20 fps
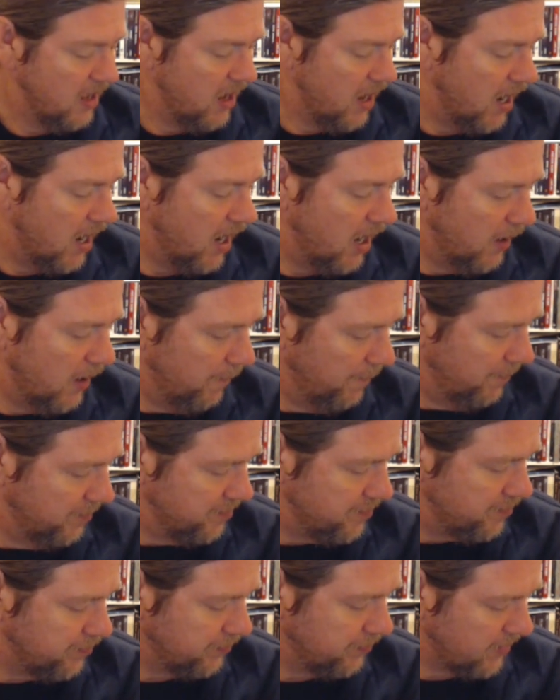
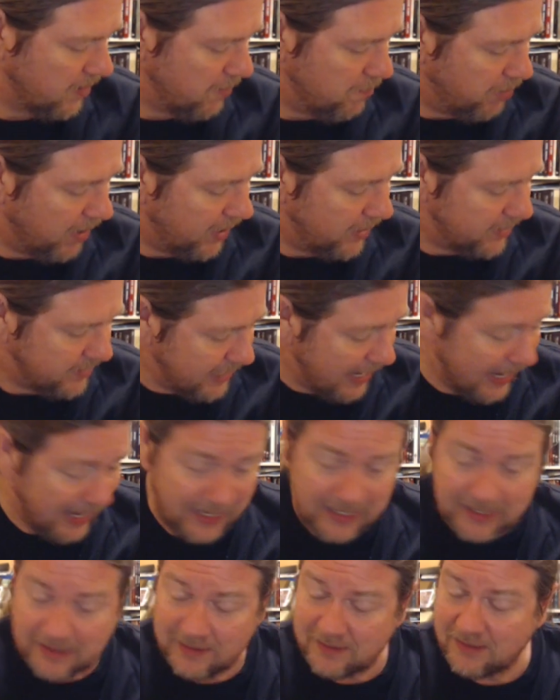But yeah,
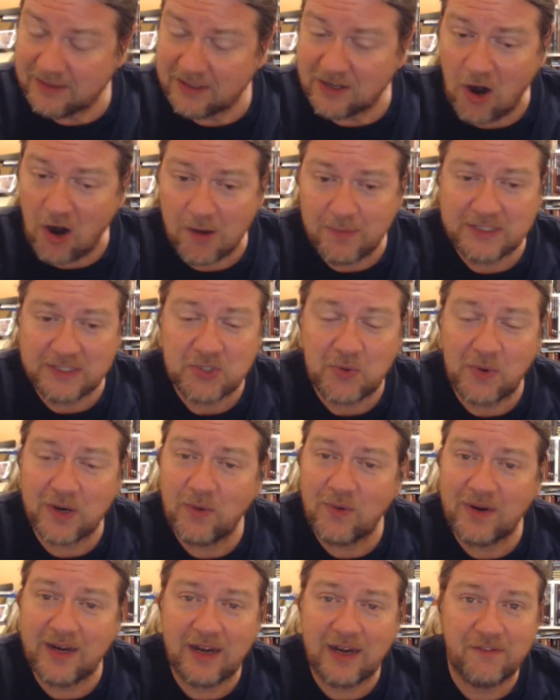Carbon
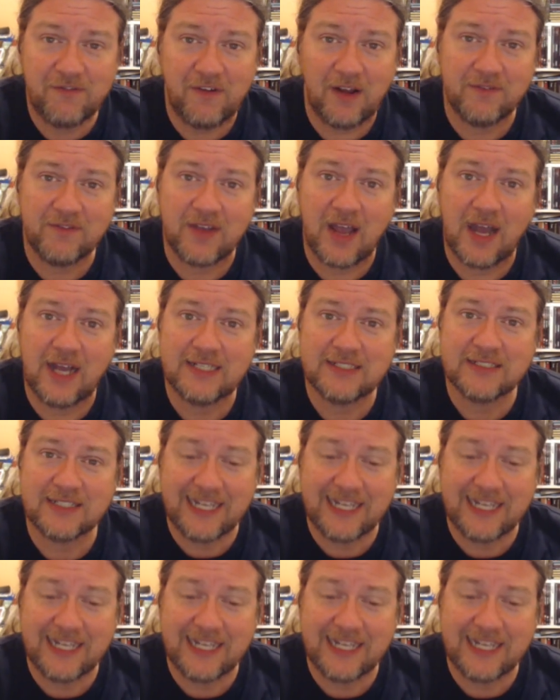2185, guys.